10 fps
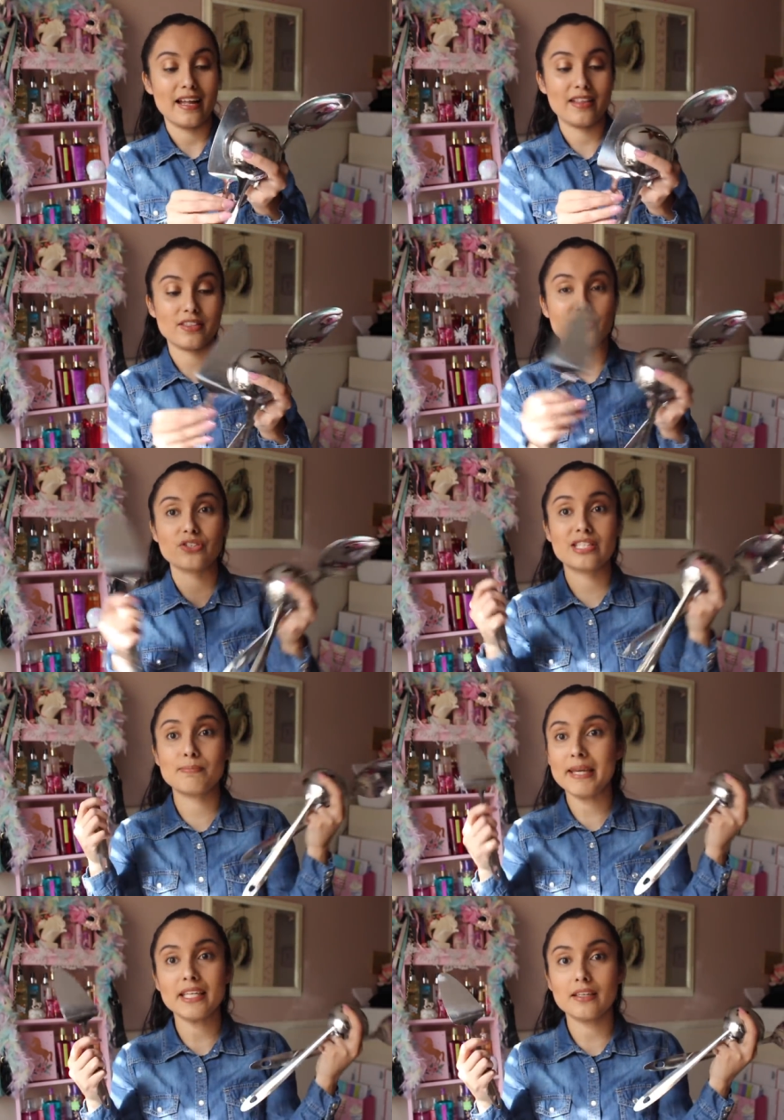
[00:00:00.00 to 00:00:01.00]
and they're
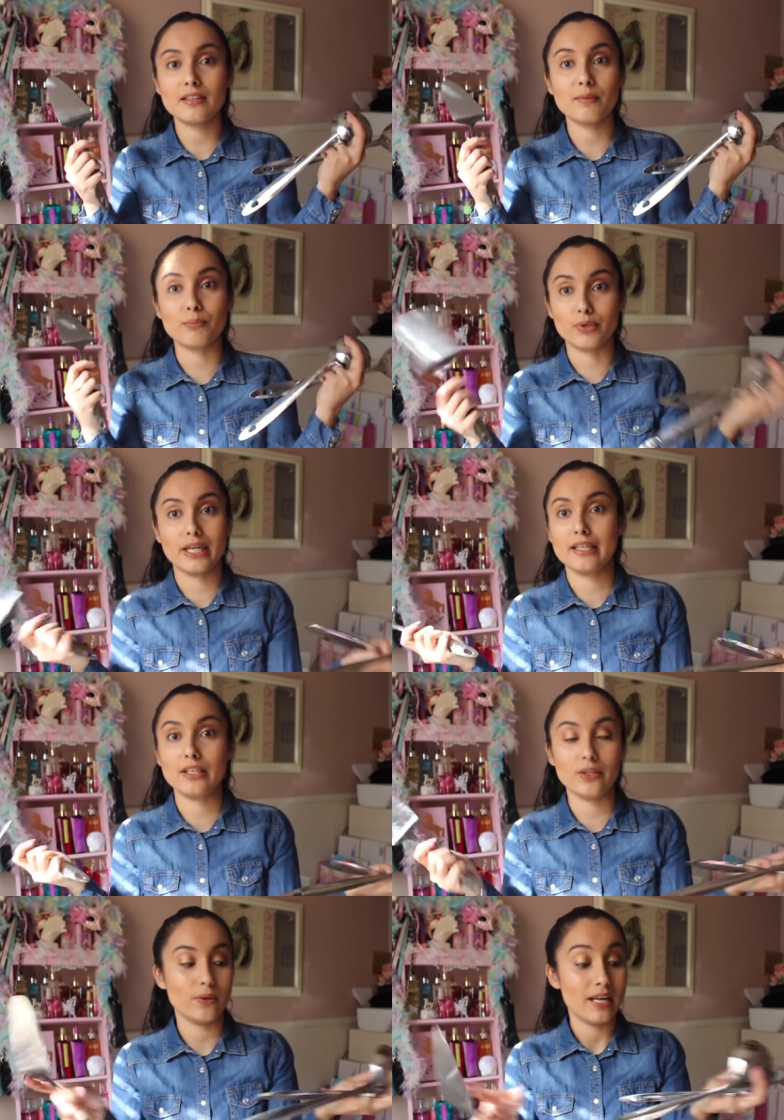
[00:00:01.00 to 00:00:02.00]
spanking brand
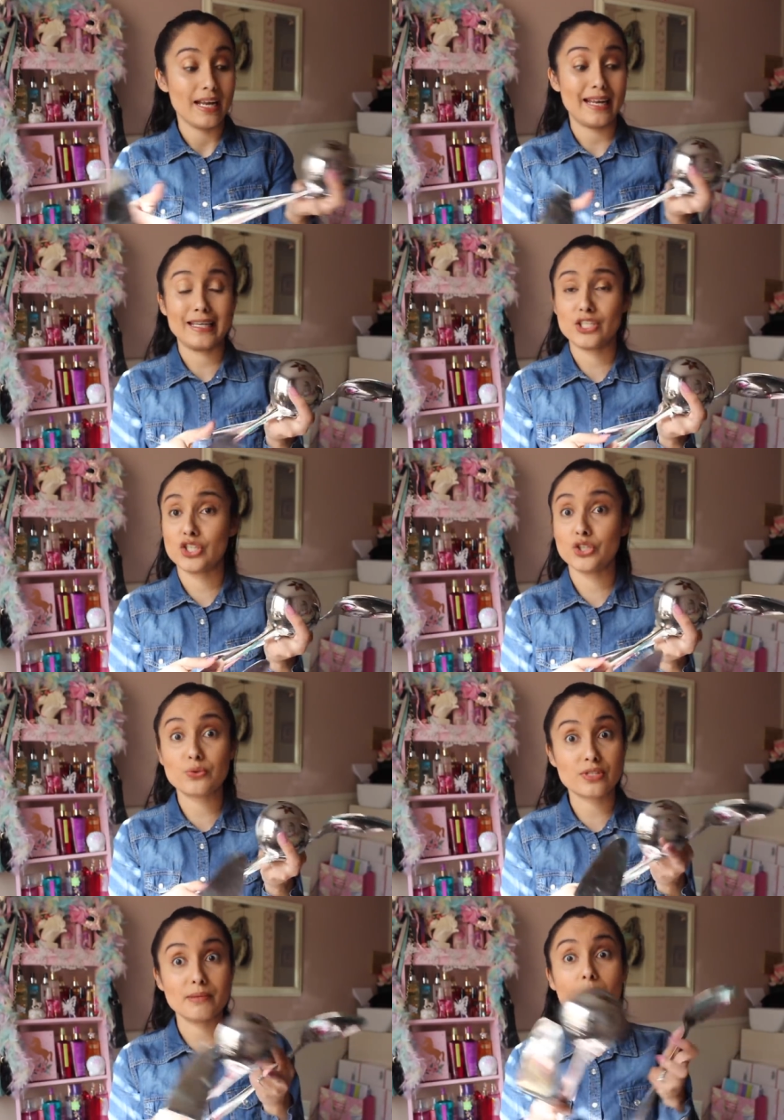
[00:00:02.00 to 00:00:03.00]
new, and I
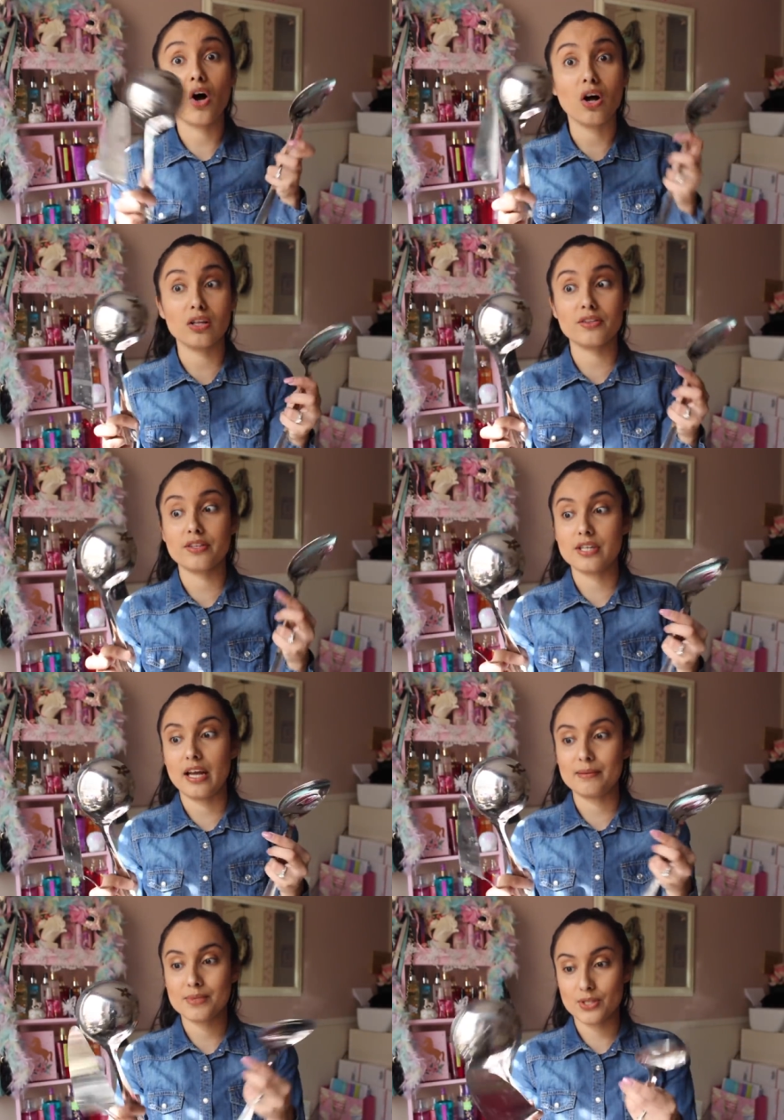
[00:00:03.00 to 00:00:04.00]
use them all of the time.